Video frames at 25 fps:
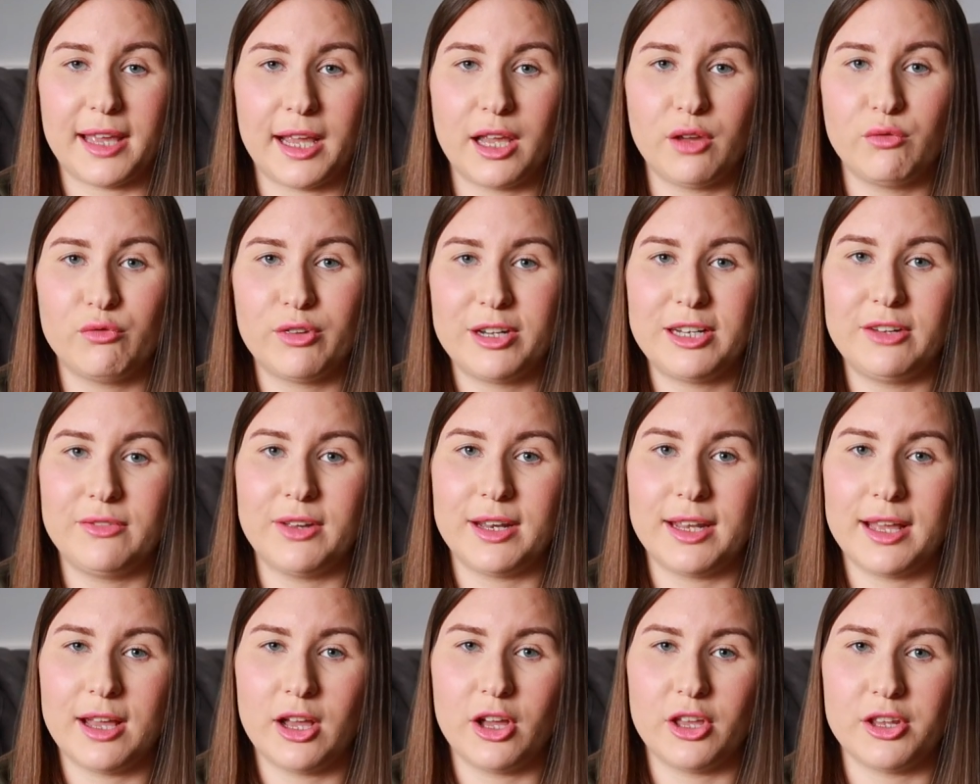They can really,
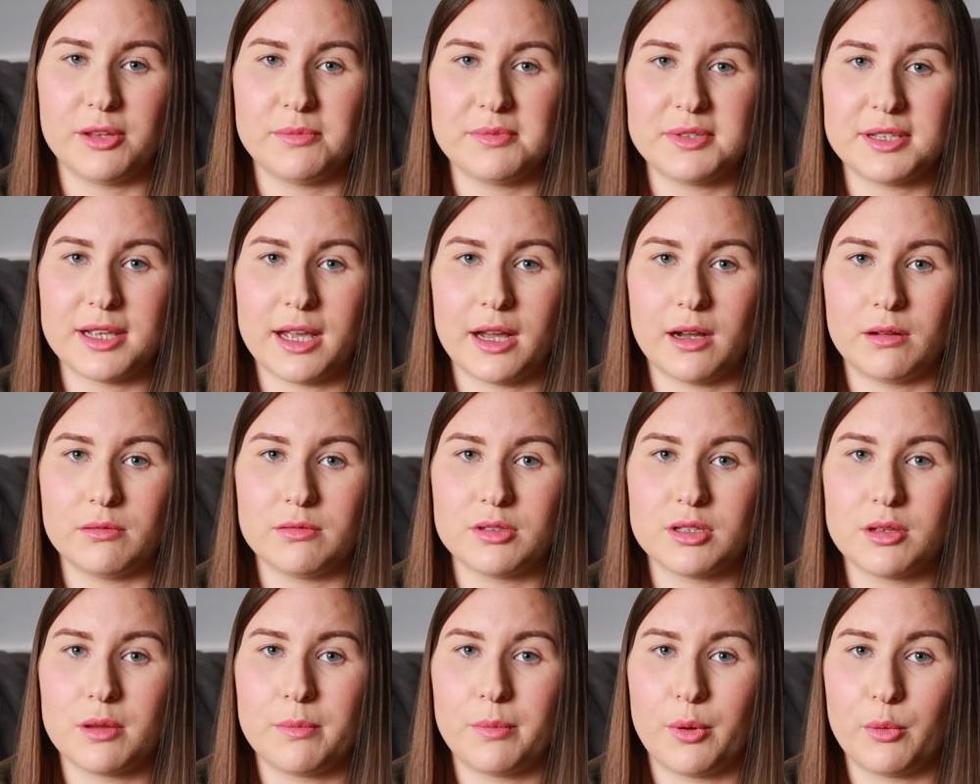really hurt
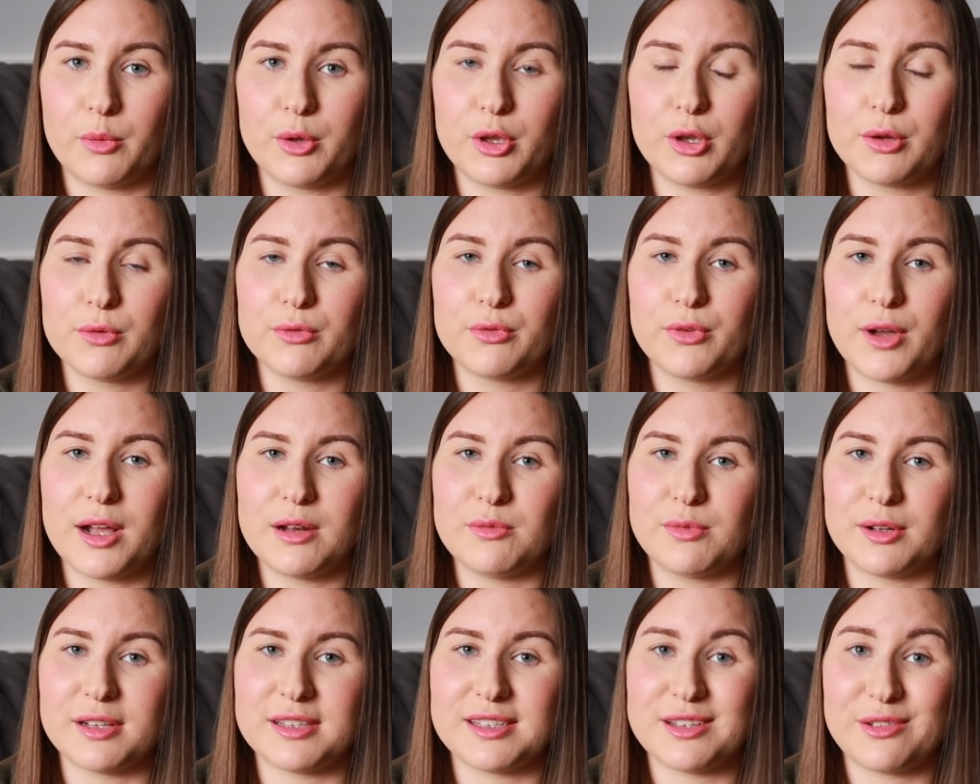themselves, but we couldn't
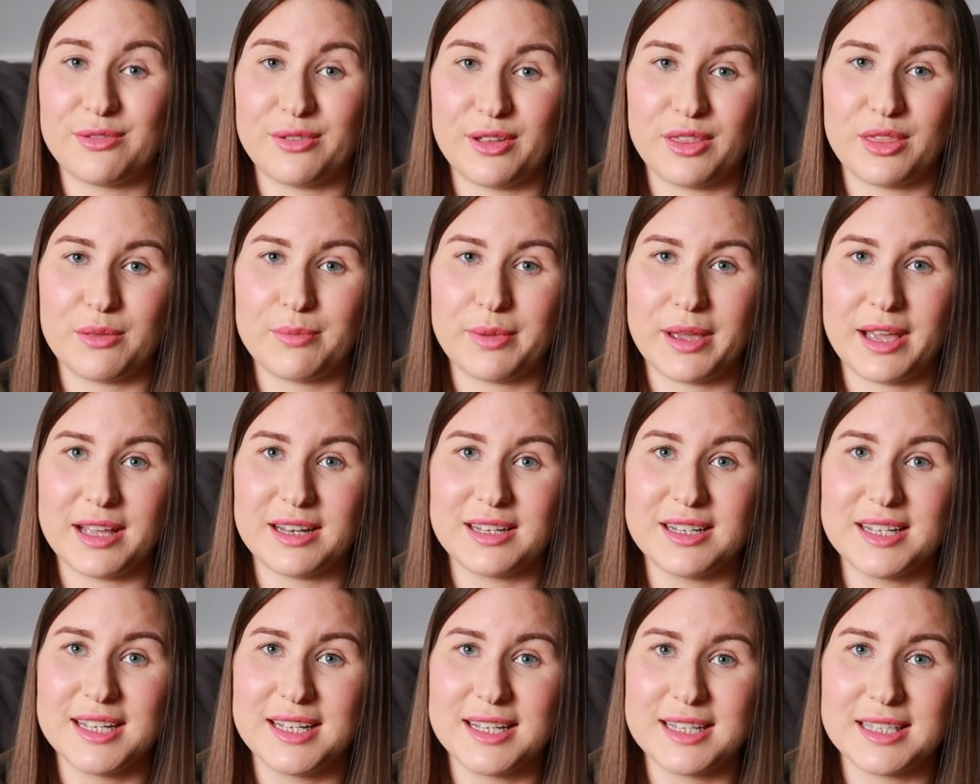find one to fit the
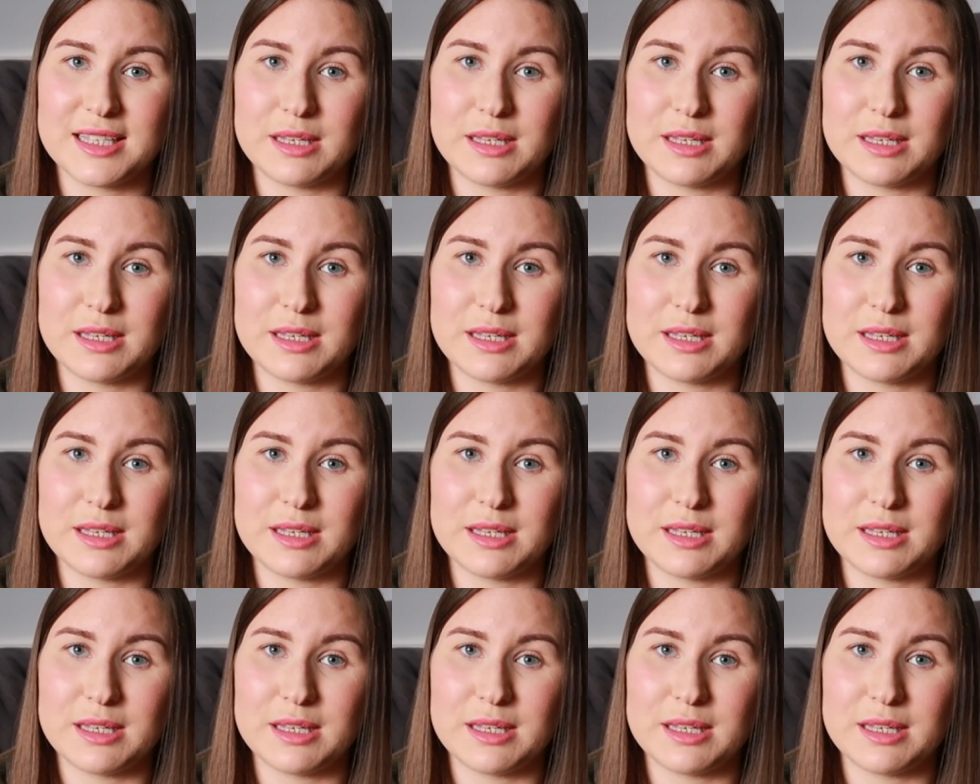bed.